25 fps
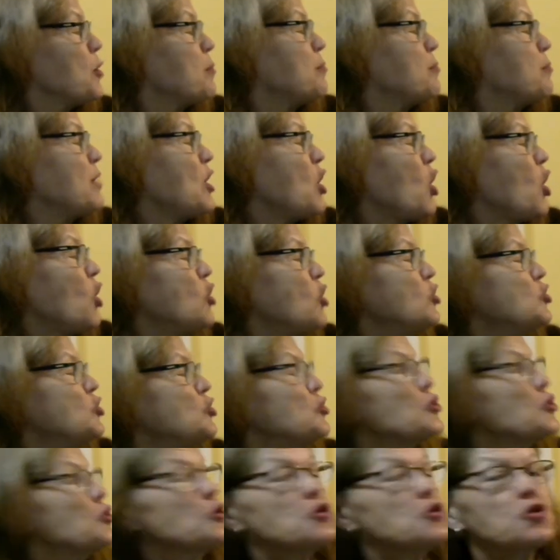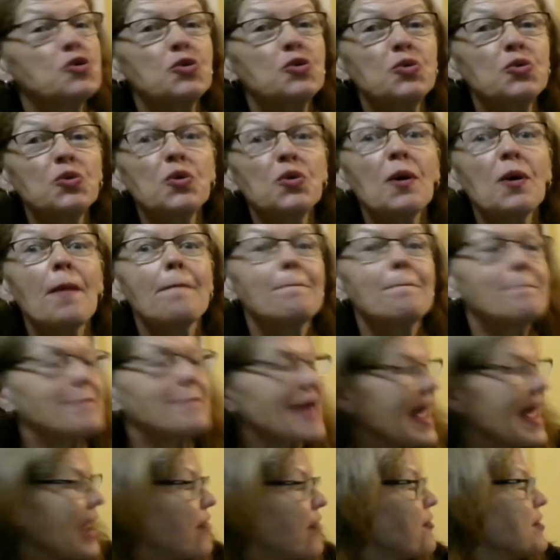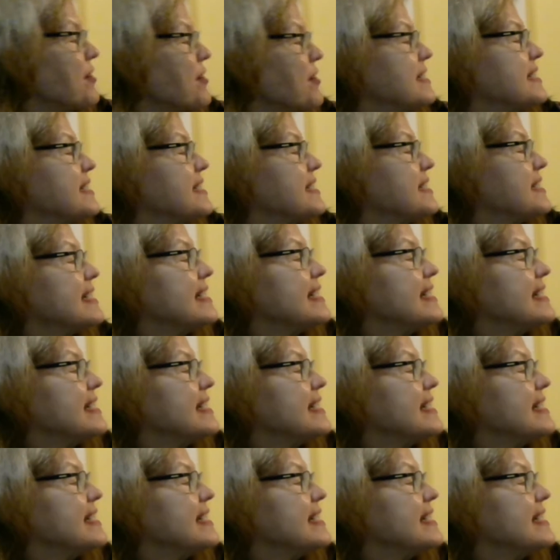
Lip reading: belonged to Parrot.